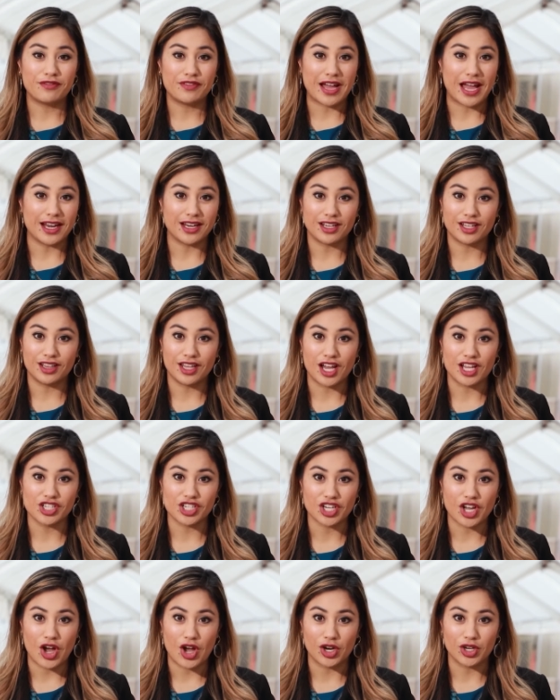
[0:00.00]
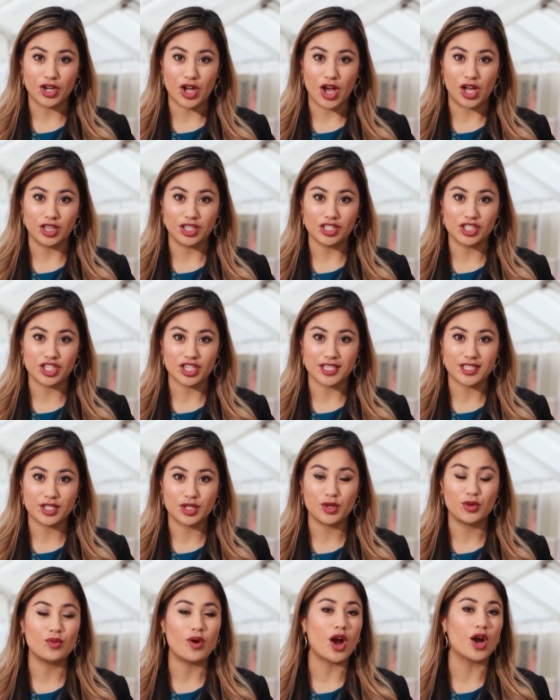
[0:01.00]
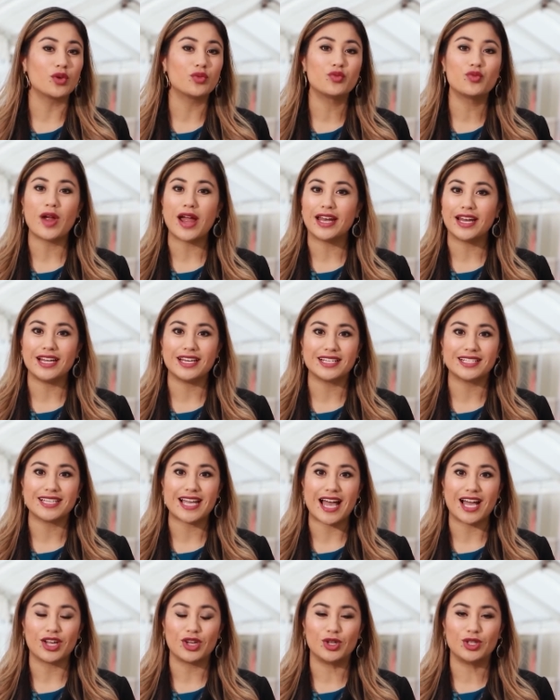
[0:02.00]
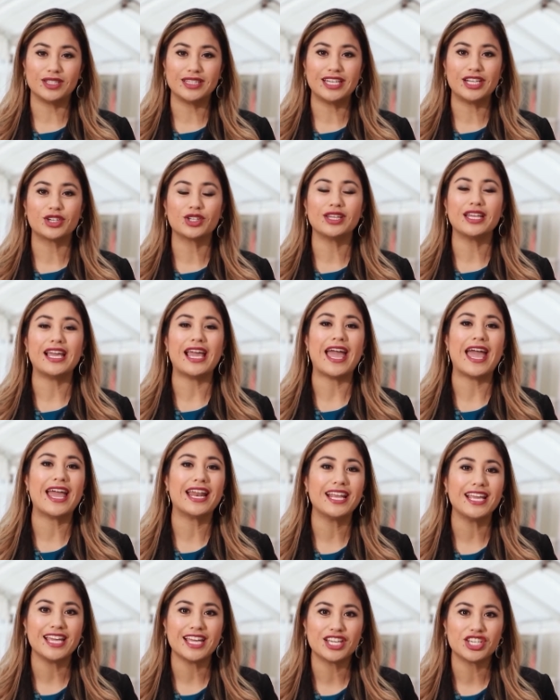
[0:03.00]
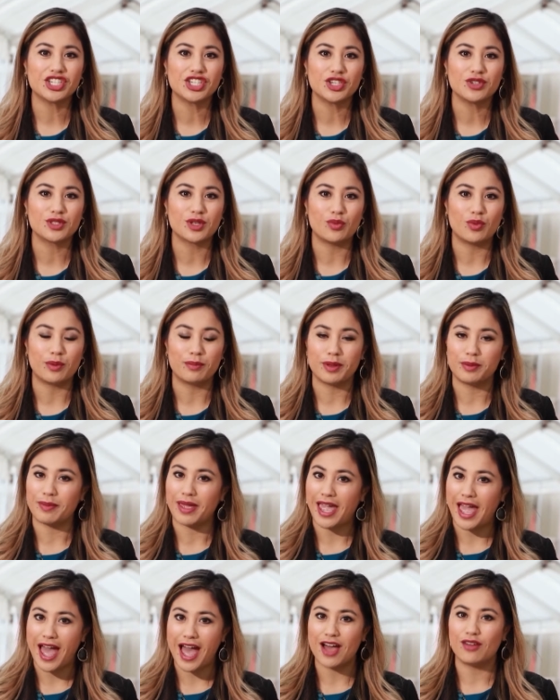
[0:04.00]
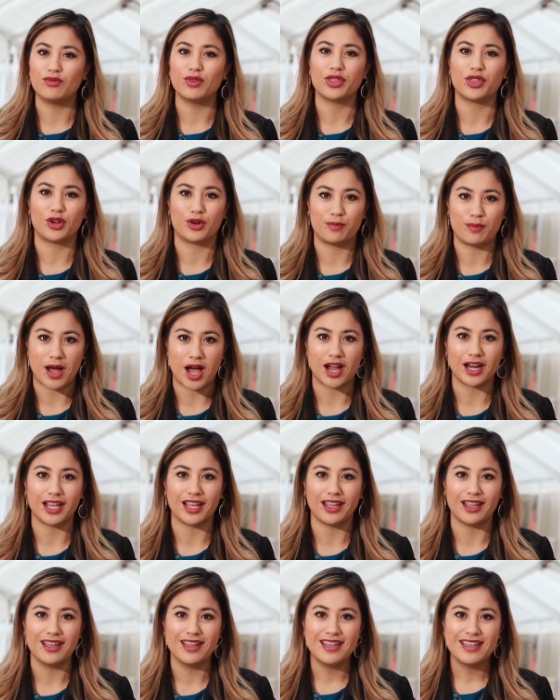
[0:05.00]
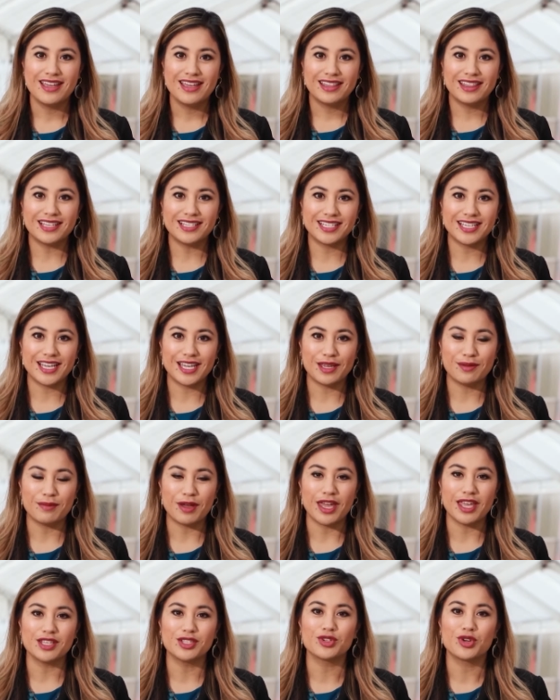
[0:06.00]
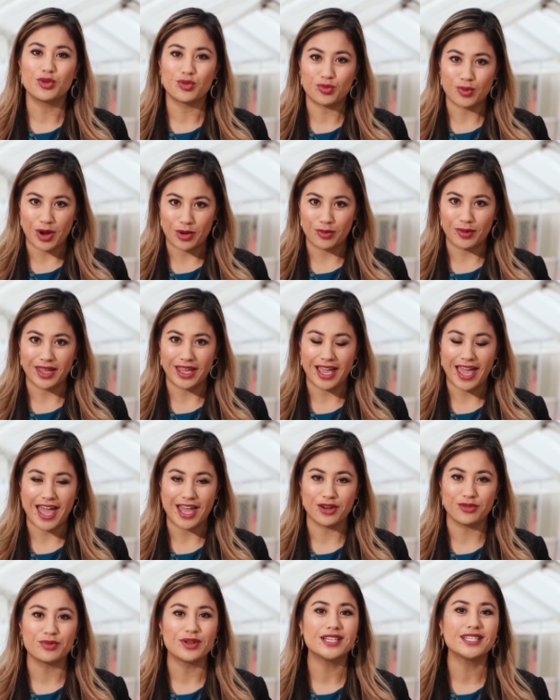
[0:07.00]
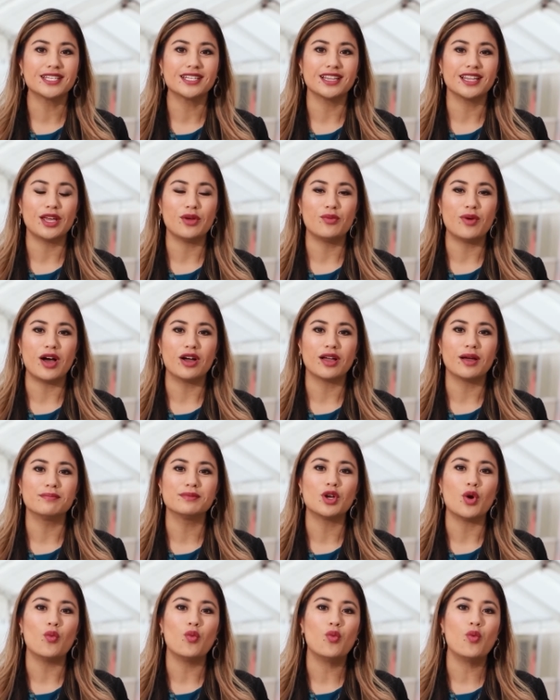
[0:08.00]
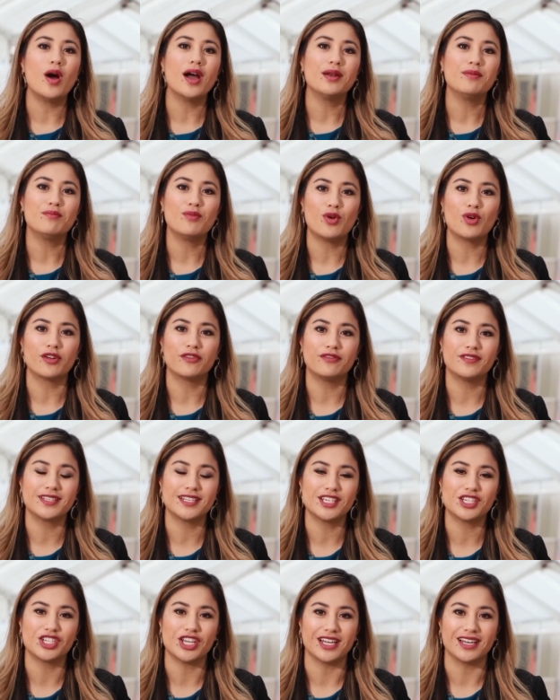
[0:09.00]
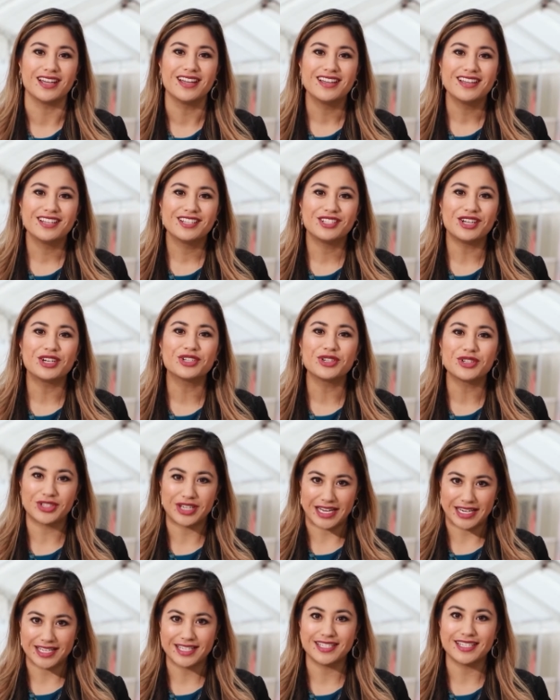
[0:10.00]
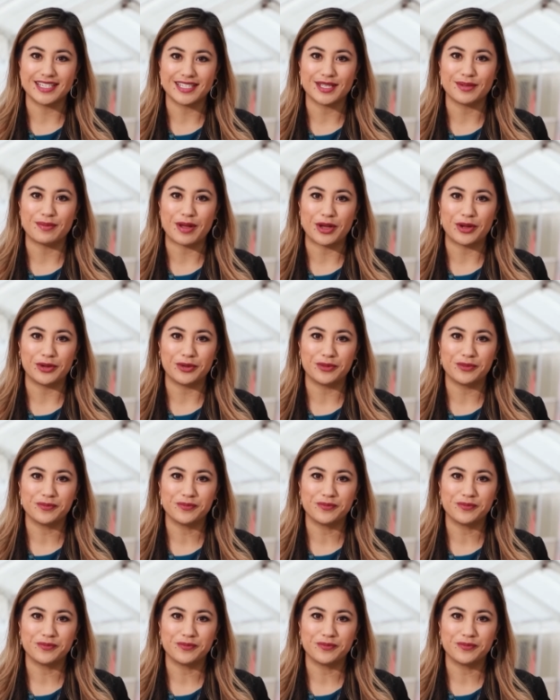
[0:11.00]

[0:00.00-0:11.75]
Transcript: of gynecologic oncologists who are ready to tackle nearly any issues a woman may have with her body. The team is growing and recently welcomed one more physician, Dr. Dennis DeSimone.